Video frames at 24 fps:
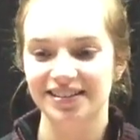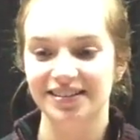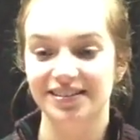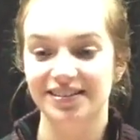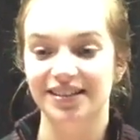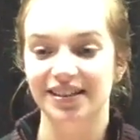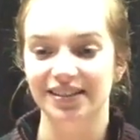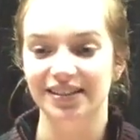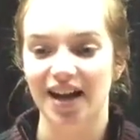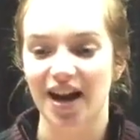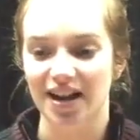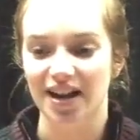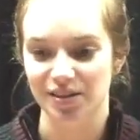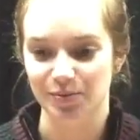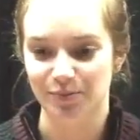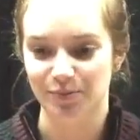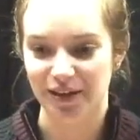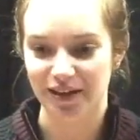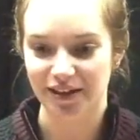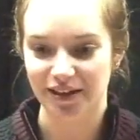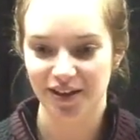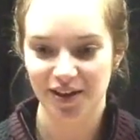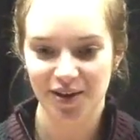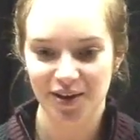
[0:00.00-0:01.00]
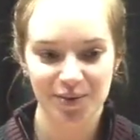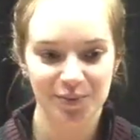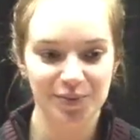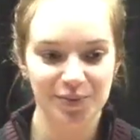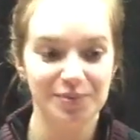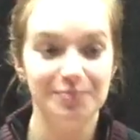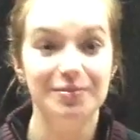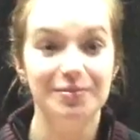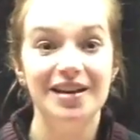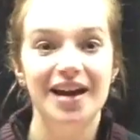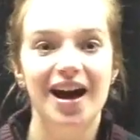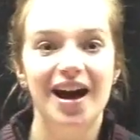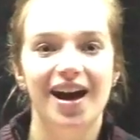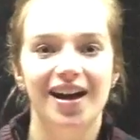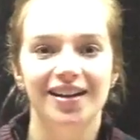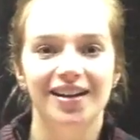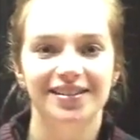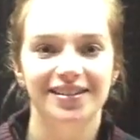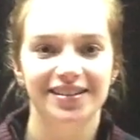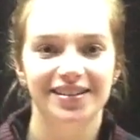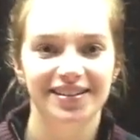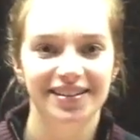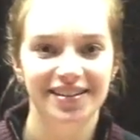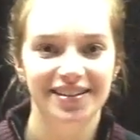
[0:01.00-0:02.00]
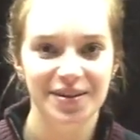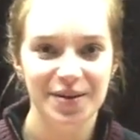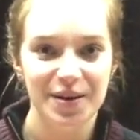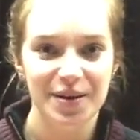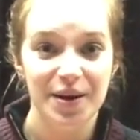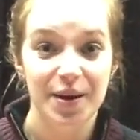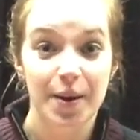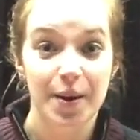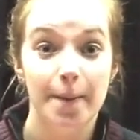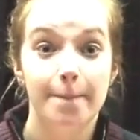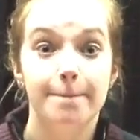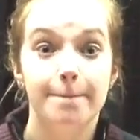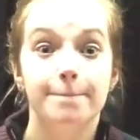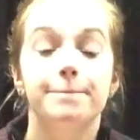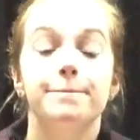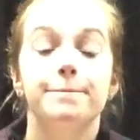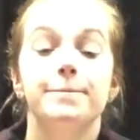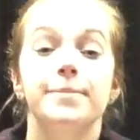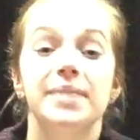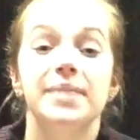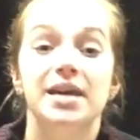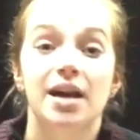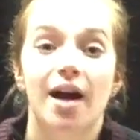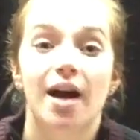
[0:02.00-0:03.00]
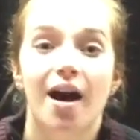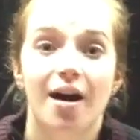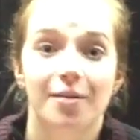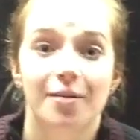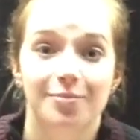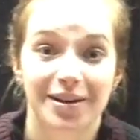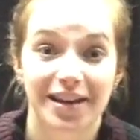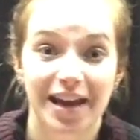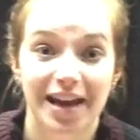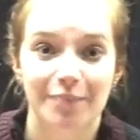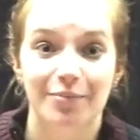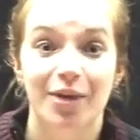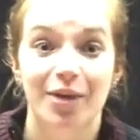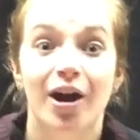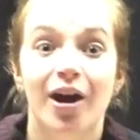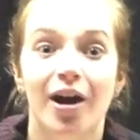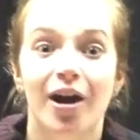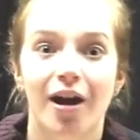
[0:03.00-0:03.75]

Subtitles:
The last bit was me heart. Me heart became her